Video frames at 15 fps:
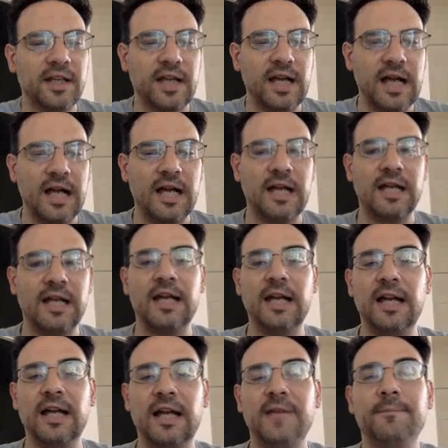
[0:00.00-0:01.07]

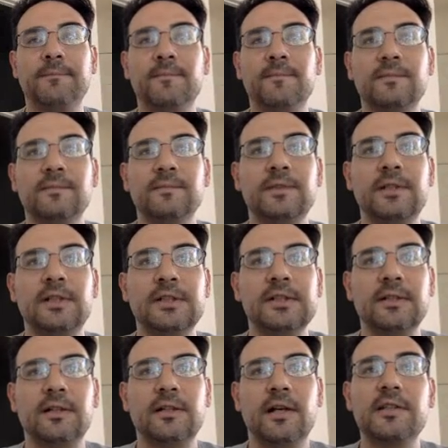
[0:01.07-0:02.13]
Uh,
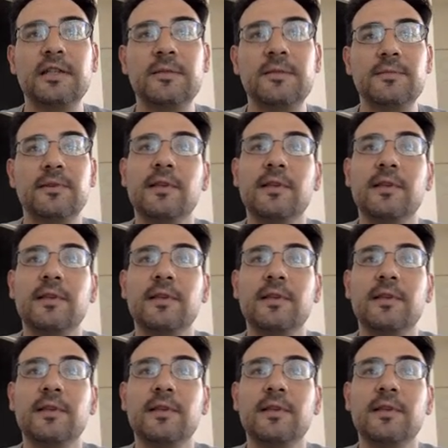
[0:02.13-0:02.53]
our team